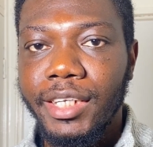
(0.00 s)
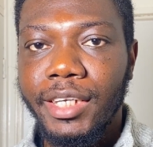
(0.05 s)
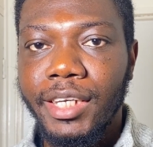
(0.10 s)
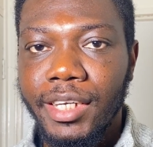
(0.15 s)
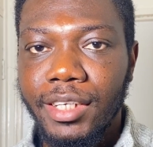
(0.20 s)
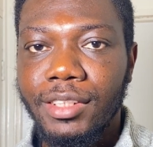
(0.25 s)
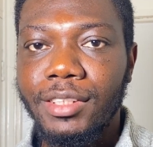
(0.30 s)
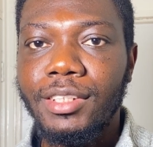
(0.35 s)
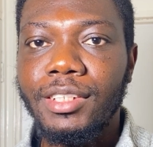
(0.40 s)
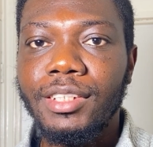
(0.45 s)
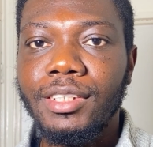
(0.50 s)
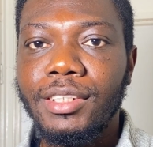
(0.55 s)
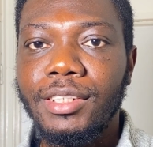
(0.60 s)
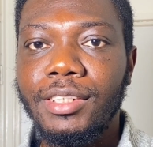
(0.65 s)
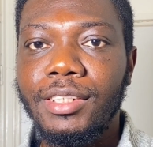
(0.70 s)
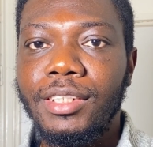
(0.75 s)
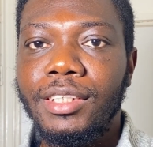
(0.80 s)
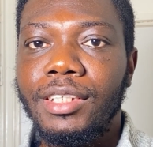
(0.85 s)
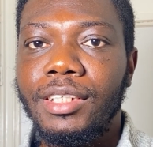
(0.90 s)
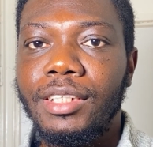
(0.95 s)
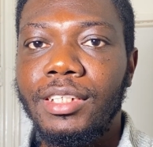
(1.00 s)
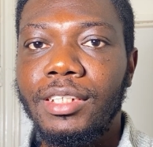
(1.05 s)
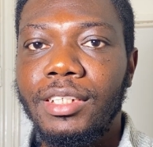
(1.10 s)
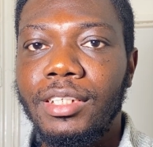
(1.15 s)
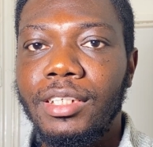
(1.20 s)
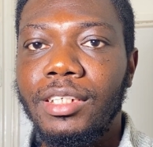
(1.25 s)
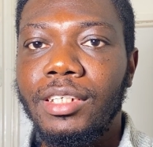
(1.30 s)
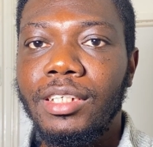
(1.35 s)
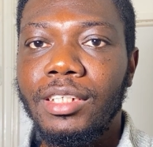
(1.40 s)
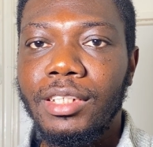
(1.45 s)
cases
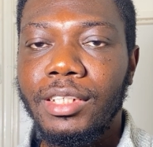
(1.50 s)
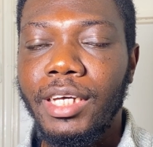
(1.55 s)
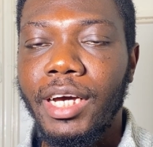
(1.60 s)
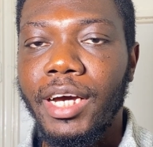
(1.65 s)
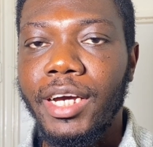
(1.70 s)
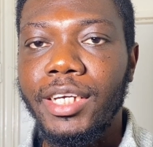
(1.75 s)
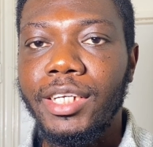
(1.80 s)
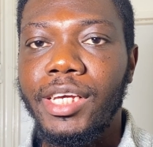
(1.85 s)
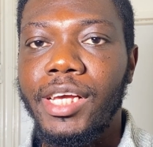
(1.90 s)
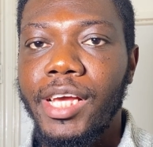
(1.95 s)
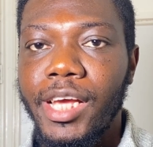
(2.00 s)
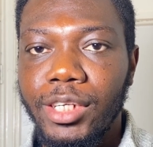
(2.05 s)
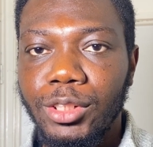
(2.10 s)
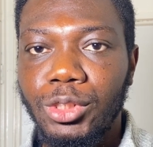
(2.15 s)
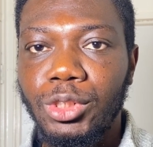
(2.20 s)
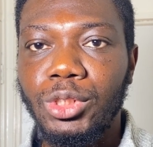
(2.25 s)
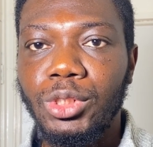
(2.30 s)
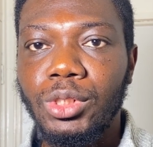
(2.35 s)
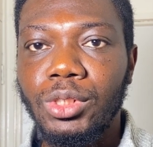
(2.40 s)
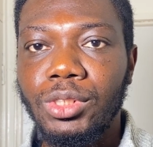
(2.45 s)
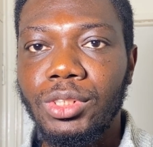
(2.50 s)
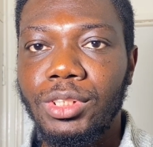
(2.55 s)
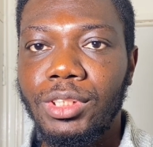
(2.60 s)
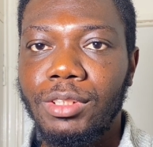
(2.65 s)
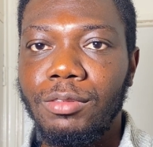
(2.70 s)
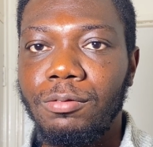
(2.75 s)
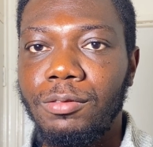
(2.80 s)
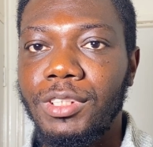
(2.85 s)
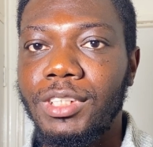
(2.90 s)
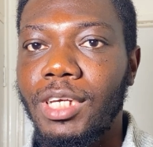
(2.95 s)
that
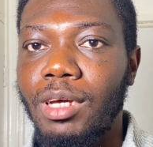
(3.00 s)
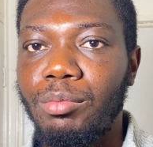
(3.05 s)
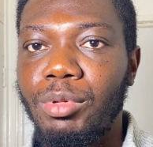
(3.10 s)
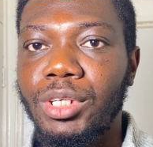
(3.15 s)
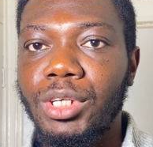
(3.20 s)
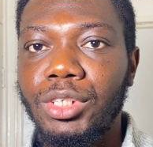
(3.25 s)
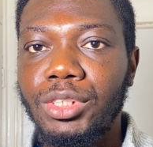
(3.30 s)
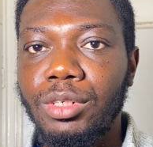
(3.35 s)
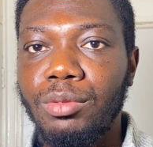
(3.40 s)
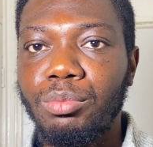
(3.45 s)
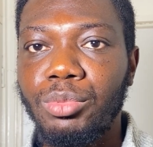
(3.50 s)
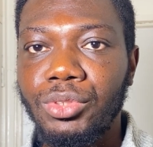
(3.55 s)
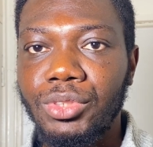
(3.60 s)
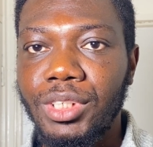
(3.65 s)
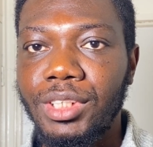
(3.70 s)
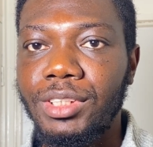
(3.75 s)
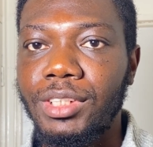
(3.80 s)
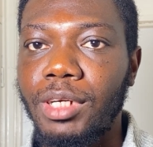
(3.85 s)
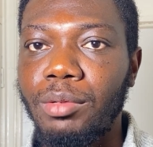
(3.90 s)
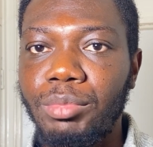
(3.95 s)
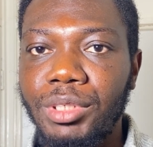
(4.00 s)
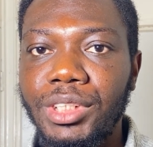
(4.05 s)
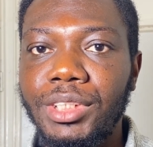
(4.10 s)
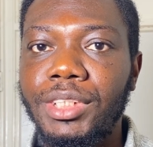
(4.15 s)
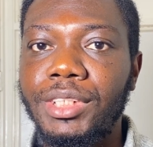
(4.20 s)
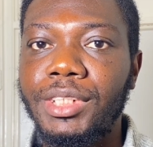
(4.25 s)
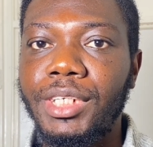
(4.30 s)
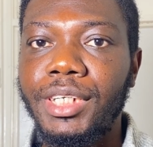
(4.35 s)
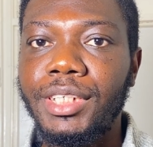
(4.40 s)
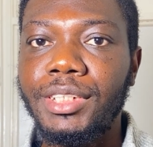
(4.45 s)
ensures this application process have been
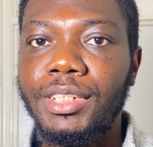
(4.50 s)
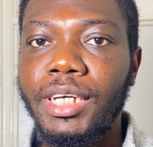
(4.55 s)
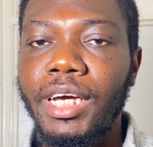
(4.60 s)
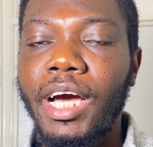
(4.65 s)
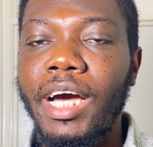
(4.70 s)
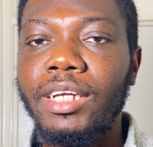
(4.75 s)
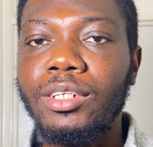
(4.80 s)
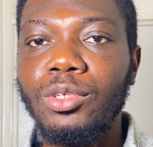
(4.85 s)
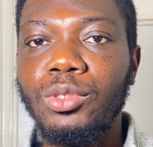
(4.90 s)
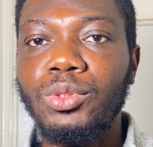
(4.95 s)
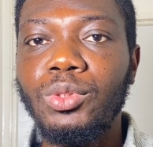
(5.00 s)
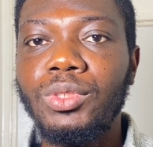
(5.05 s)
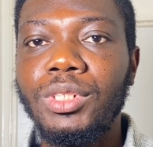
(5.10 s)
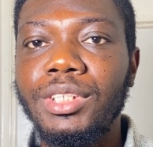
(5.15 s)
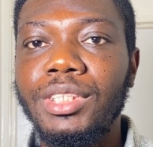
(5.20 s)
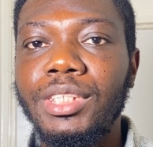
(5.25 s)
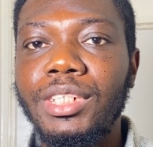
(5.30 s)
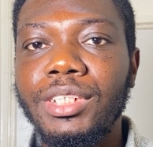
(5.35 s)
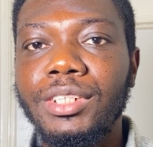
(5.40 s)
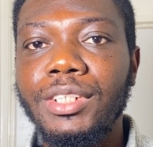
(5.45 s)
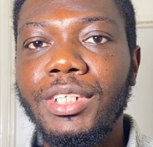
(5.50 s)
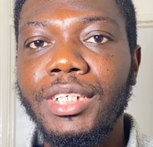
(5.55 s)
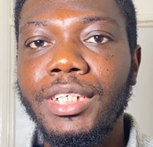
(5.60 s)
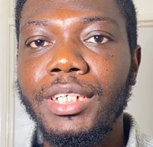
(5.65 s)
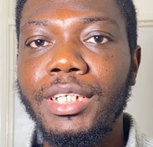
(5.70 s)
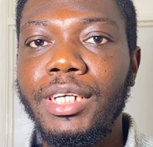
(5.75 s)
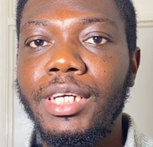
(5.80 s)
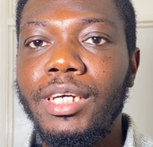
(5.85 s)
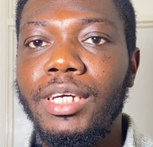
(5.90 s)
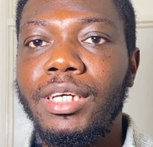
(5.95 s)
denied, and also the 3
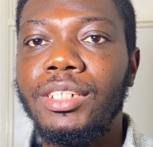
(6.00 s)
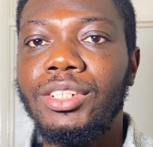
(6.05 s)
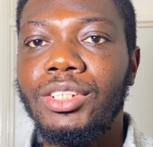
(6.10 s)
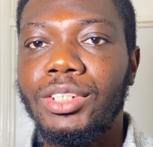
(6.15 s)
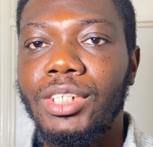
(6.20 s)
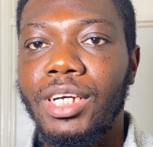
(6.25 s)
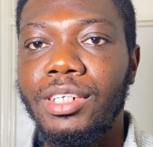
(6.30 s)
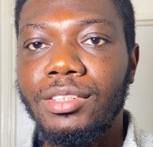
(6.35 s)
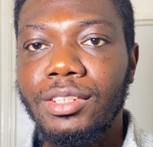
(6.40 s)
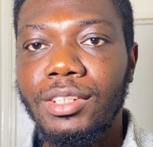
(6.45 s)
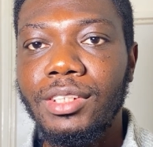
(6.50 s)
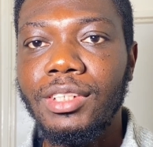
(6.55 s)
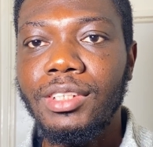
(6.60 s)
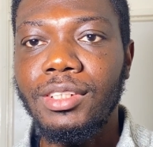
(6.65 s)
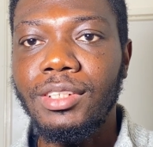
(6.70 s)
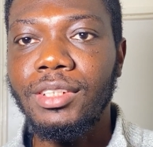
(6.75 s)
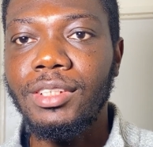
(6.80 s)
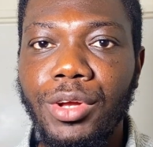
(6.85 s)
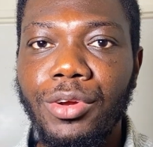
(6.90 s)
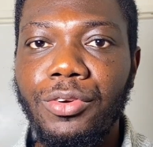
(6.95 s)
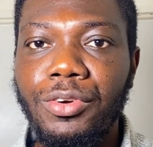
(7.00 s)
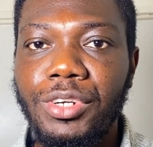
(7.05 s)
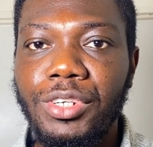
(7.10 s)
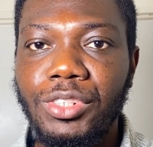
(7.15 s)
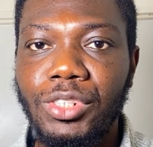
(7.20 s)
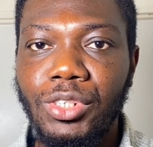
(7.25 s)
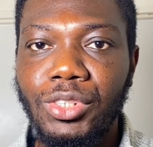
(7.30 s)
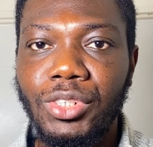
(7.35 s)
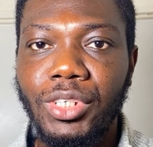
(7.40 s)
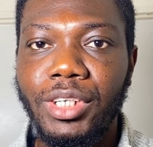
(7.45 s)
chances
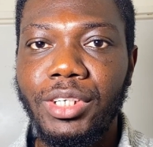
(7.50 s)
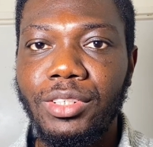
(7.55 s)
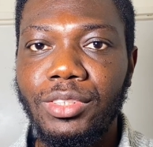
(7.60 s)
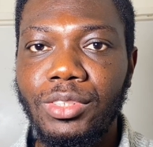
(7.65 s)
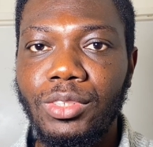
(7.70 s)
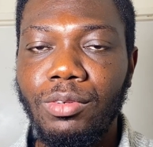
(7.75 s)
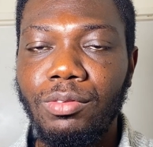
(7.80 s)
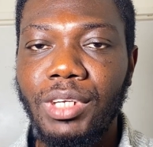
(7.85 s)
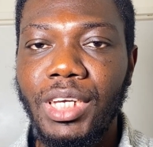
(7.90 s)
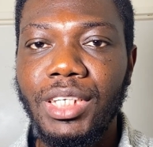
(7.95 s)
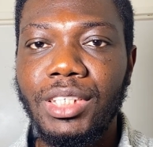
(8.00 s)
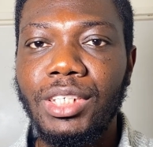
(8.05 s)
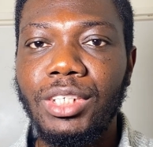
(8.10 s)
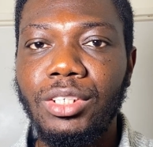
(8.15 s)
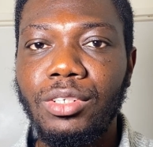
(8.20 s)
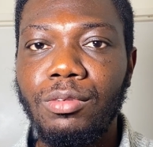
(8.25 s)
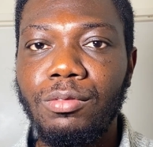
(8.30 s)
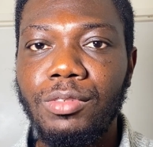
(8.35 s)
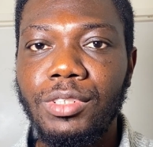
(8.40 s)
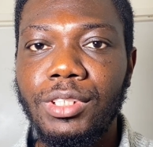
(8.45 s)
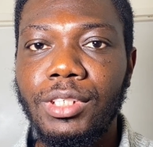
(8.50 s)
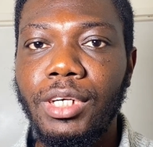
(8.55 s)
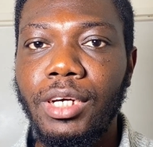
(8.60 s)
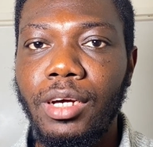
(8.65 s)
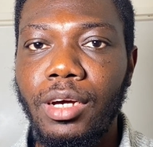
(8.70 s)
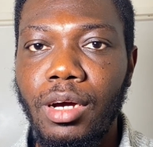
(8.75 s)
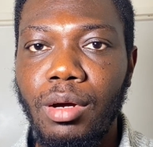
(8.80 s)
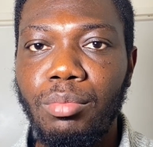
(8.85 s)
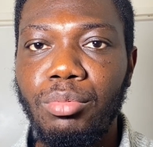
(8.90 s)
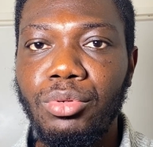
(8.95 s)
increase your chance of getting your
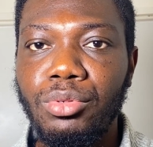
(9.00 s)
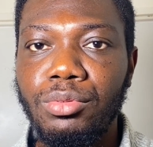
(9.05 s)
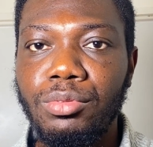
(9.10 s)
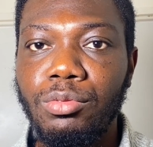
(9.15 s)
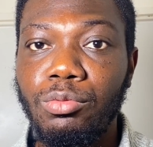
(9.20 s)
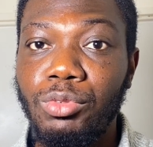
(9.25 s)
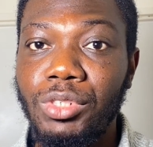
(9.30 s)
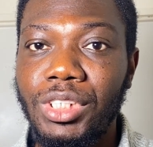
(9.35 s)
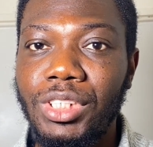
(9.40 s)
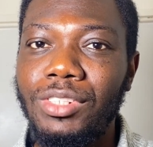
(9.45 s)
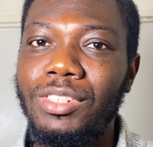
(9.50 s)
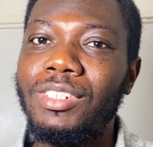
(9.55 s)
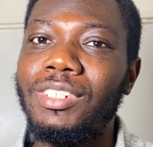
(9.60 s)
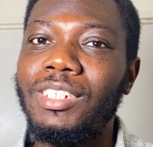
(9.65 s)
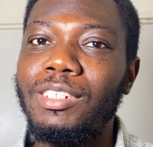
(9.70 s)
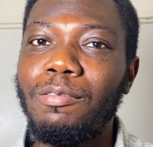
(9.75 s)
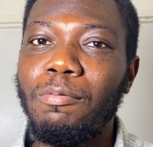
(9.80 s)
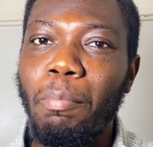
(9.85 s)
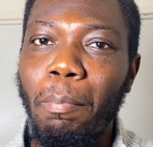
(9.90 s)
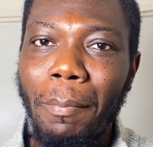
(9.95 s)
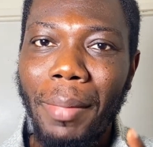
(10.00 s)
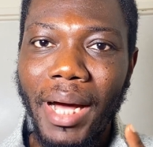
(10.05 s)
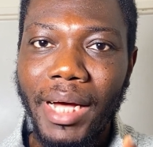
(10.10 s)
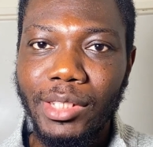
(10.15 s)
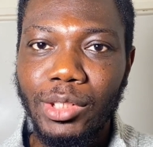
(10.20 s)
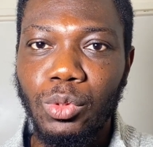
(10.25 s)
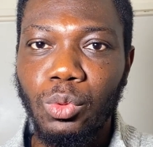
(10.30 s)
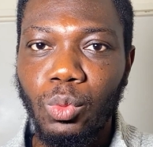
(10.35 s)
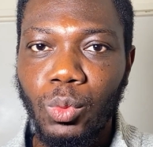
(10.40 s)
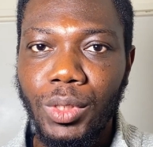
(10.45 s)
visa approved, which is the
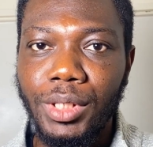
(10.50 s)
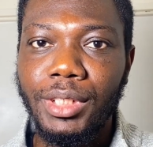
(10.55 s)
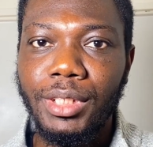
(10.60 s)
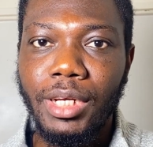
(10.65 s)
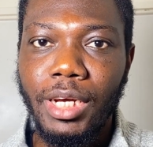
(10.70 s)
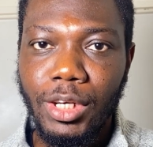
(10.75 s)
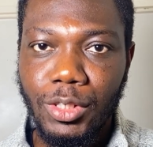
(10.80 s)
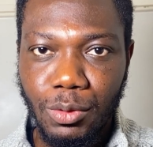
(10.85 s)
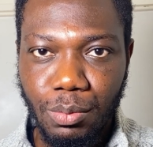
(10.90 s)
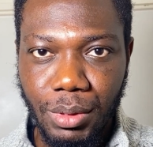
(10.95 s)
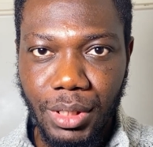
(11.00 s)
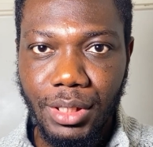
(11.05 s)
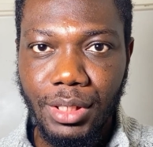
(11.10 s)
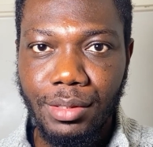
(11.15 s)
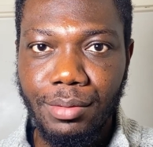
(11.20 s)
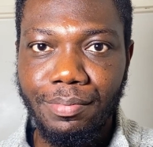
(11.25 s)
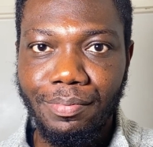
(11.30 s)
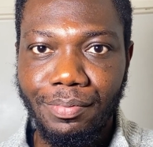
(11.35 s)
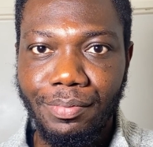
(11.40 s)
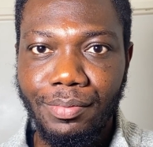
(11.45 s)
part 1 aspect.